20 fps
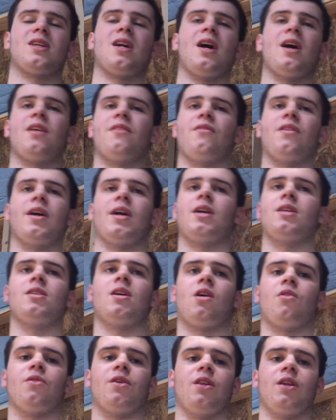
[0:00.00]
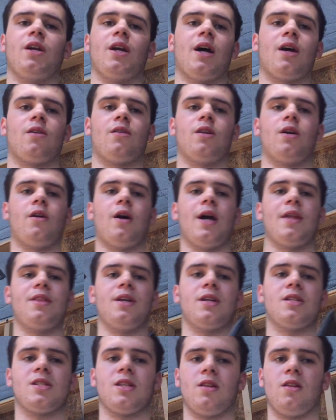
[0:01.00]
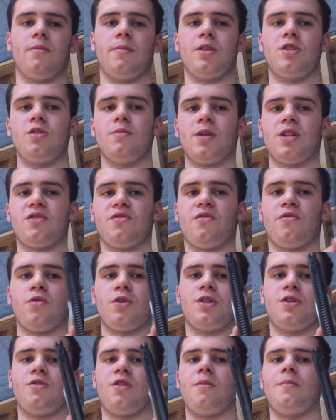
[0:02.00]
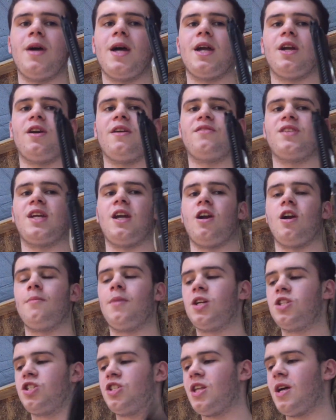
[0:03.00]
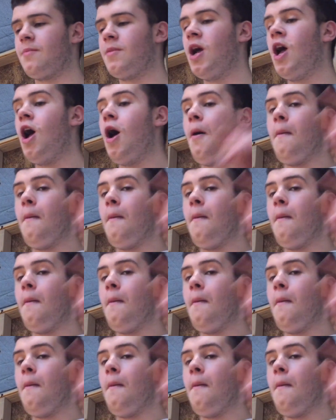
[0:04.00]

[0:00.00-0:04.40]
kind of like, not really, I don't know. I think it's a little bit too much for 14 round mag. You have to carry a bunch of them.